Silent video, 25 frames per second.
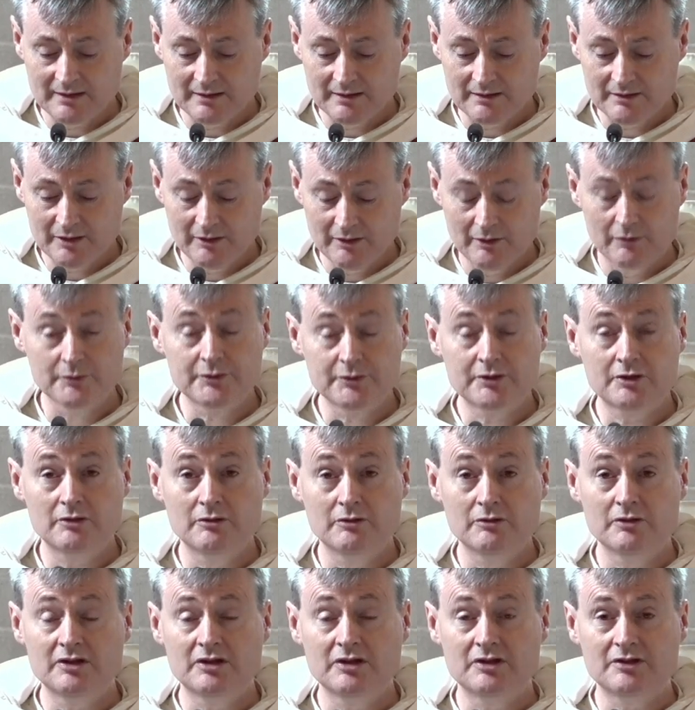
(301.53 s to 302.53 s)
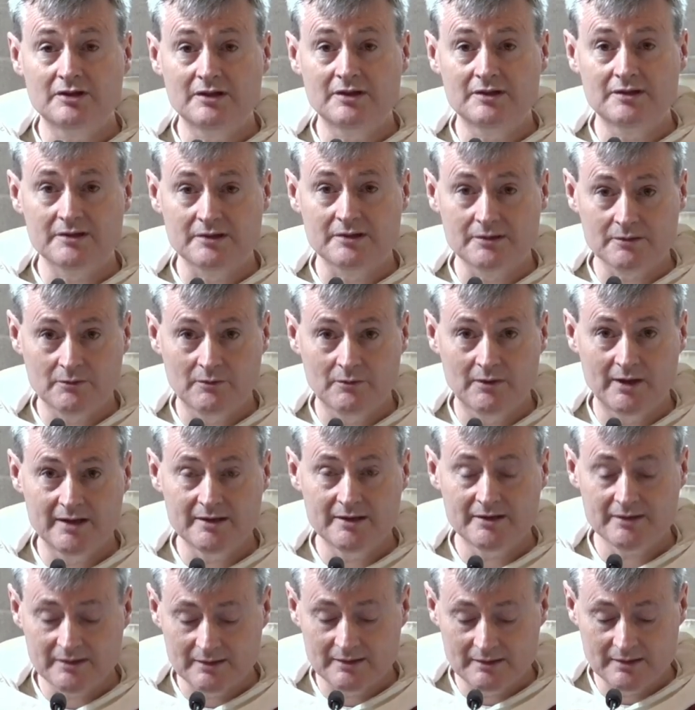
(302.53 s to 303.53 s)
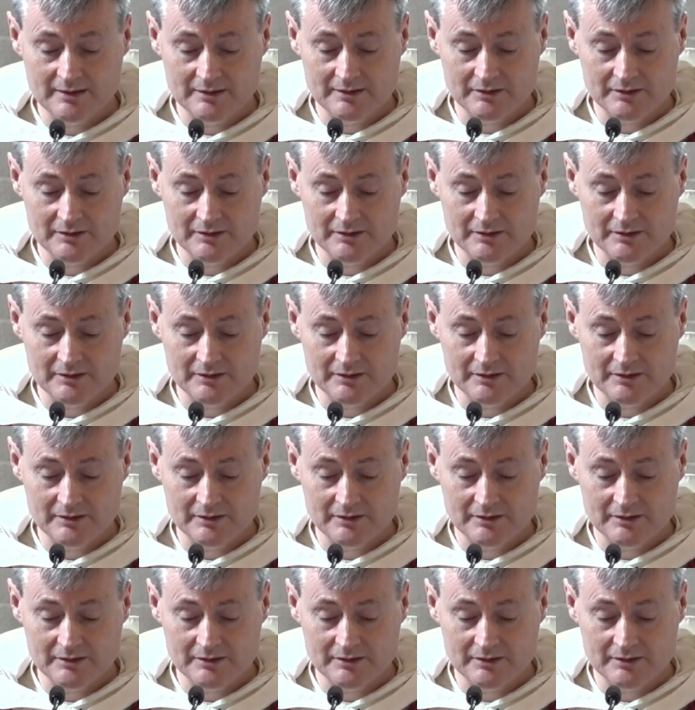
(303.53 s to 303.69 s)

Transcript: to hold true to Jesus Christ and his